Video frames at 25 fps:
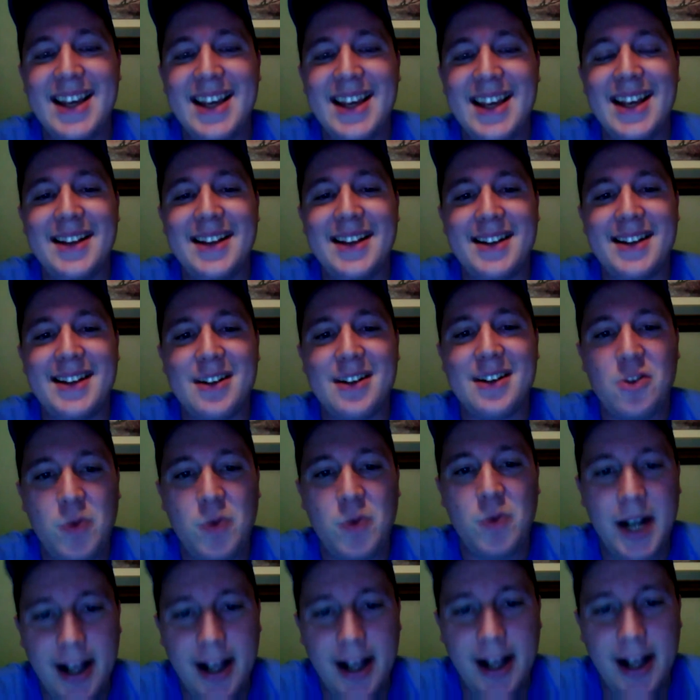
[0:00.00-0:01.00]
isn't
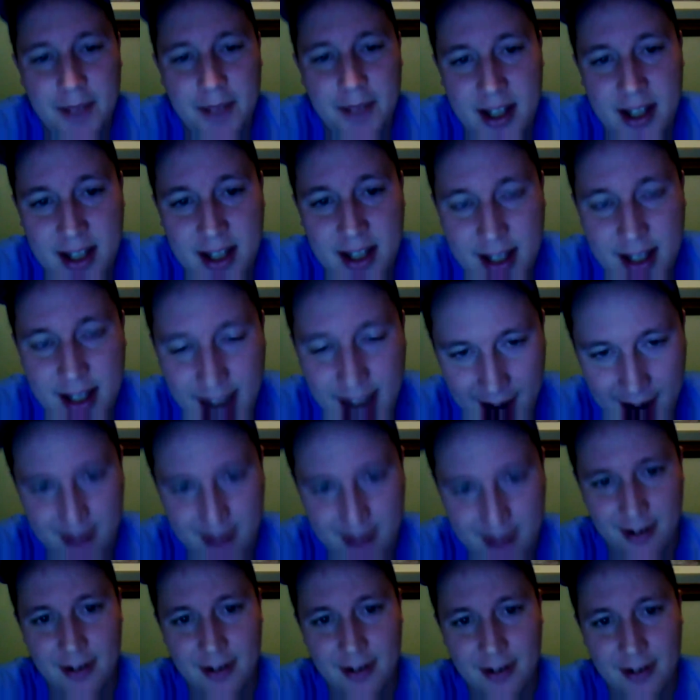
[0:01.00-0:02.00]
quite up to
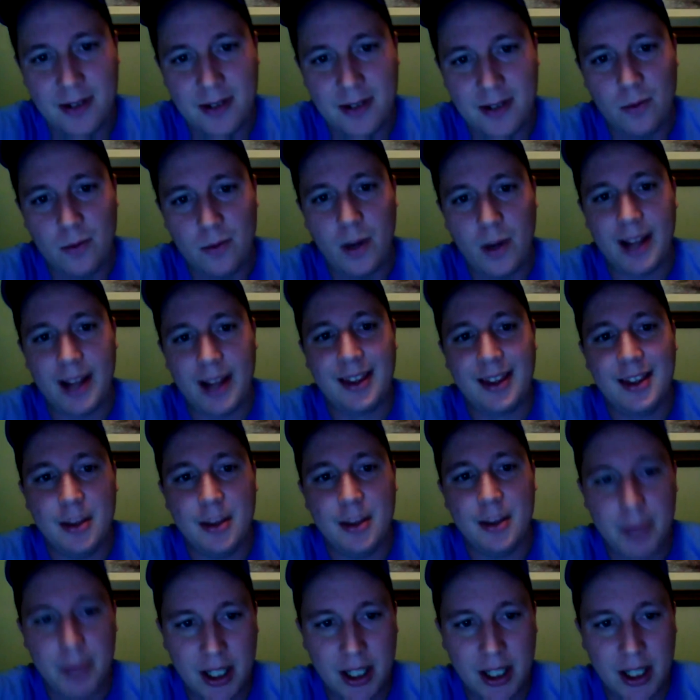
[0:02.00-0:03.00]
standards with the
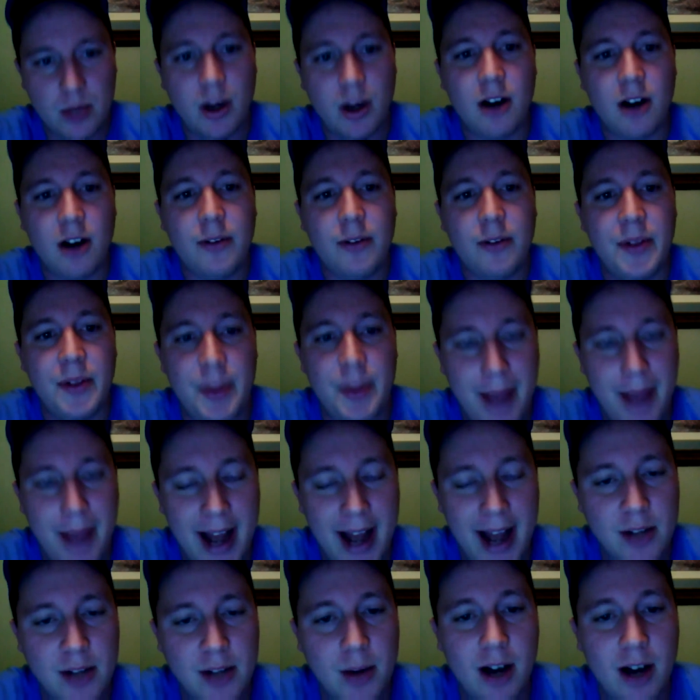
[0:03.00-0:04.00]
Big 12 and the
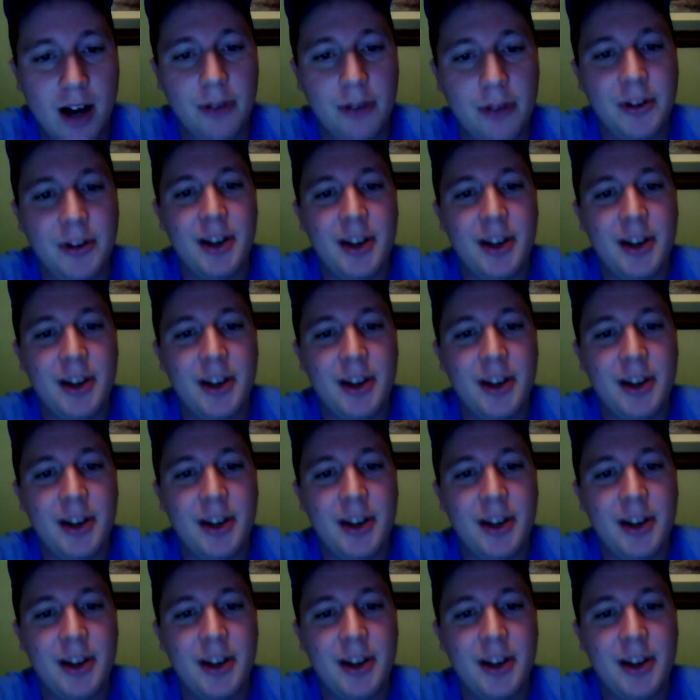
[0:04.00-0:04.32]
Pac-12.